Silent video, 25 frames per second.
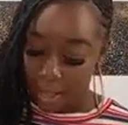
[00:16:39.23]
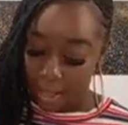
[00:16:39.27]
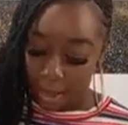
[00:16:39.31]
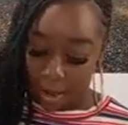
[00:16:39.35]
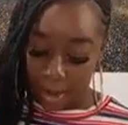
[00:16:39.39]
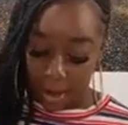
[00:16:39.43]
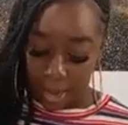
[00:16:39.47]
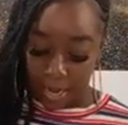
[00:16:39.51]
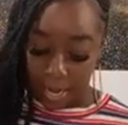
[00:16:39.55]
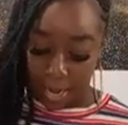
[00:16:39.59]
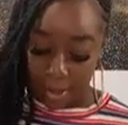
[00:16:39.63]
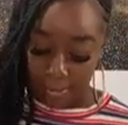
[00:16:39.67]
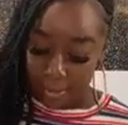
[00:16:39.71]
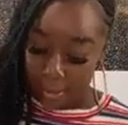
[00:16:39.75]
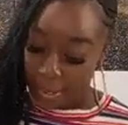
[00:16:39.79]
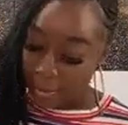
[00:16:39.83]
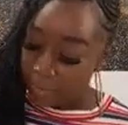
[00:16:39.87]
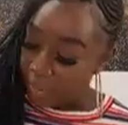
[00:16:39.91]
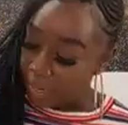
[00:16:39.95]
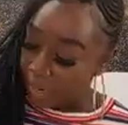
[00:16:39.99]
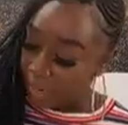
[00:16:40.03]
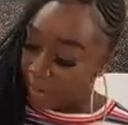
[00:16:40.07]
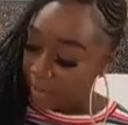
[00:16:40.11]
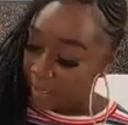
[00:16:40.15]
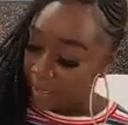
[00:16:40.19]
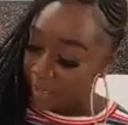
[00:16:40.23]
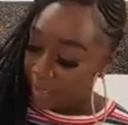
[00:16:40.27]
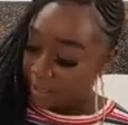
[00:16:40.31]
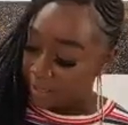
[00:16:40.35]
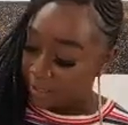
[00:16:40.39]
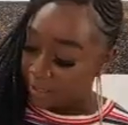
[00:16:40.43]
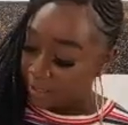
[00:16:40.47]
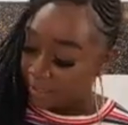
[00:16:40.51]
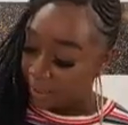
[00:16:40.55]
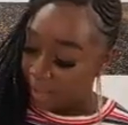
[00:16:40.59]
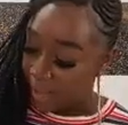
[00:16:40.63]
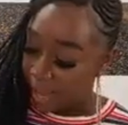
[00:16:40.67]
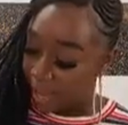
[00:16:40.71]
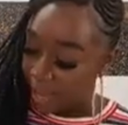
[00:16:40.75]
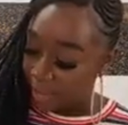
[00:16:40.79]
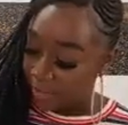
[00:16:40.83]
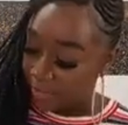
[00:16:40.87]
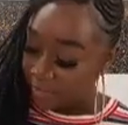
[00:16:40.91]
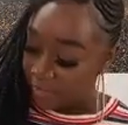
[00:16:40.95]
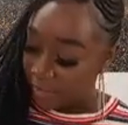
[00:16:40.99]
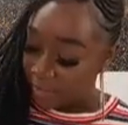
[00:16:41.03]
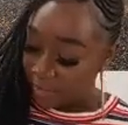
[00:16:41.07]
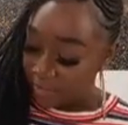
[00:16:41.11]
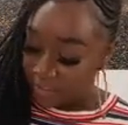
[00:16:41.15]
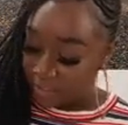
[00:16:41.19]
All right, now we're comparing these. So I have
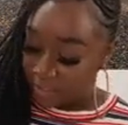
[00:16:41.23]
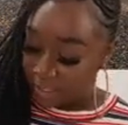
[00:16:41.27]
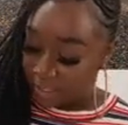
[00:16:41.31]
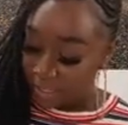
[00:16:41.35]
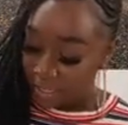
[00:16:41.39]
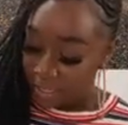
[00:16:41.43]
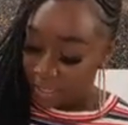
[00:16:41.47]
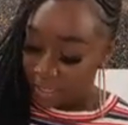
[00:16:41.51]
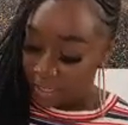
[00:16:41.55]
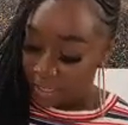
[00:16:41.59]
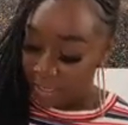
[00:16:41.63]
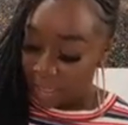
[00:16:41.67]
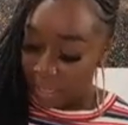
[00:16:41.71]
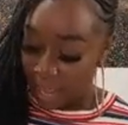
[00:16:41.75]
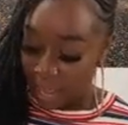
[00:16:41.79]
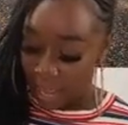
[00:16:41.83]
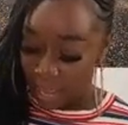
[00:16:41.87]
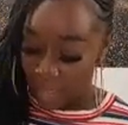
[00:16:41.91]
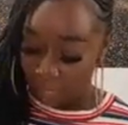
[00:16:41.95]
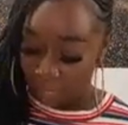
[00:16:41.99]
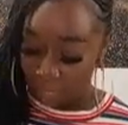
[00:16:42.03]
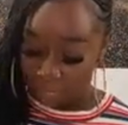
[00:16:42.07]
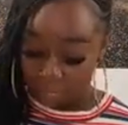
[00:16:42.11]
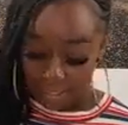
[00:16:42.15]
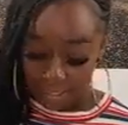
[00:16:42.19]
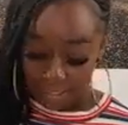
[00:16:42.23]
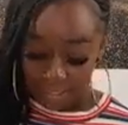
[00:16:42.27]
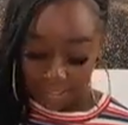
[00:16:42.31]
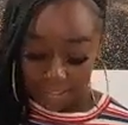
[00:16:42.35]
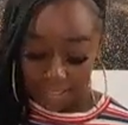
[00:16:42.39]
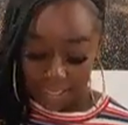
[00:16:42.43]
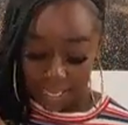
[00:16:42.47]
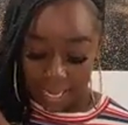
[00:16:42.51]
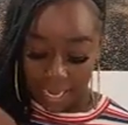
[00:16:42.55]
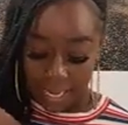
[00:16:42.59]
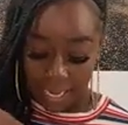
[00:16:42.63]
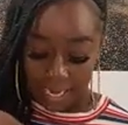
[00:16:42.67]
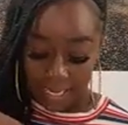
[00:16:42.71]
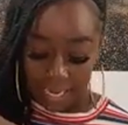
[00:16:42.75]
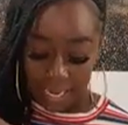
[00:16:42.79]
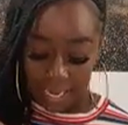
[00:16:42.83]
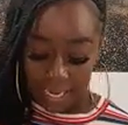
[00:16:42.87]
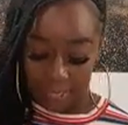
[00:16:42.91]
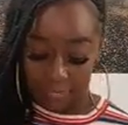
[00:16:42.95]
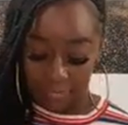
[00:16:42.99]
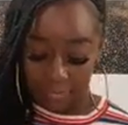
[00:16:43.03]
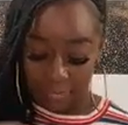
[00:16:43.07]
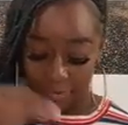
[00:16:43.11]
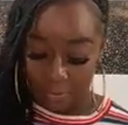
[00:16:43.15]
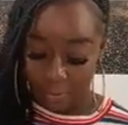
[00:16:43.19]
50, I have 68, and I
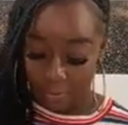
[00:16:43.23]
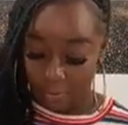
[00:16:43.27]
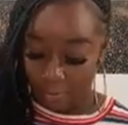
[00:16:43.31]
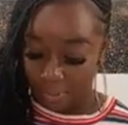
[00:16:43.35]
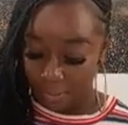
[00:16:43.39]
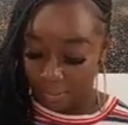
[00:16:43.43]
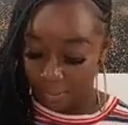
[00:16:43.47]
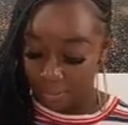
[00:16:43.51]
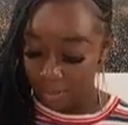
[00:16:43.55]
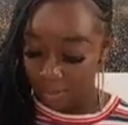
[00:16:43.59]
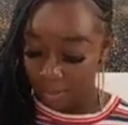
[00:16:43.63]
have 51.